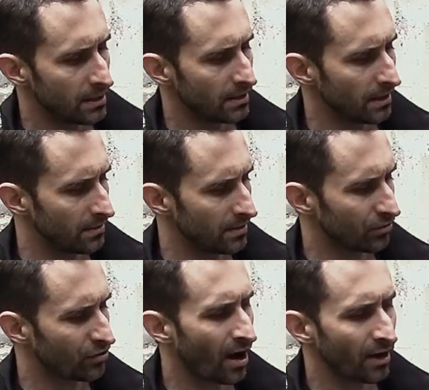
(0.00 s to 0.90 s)

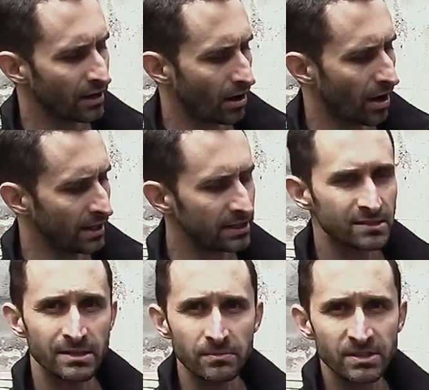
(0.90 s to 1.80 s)
Their target audience
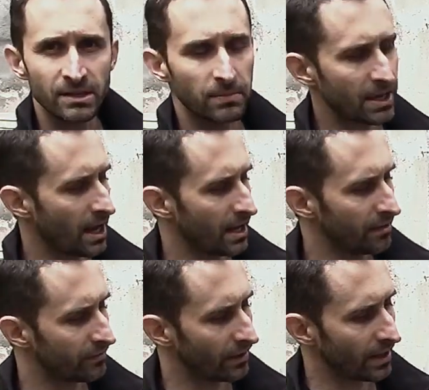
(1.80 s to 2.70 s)
seems to be kind
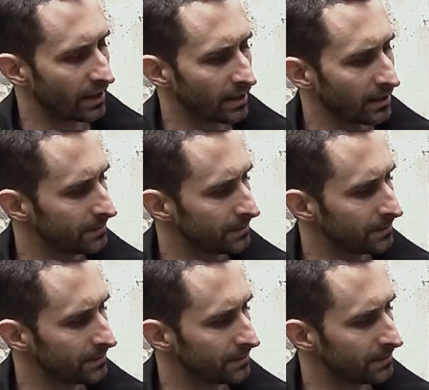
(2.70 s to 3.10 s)
of like,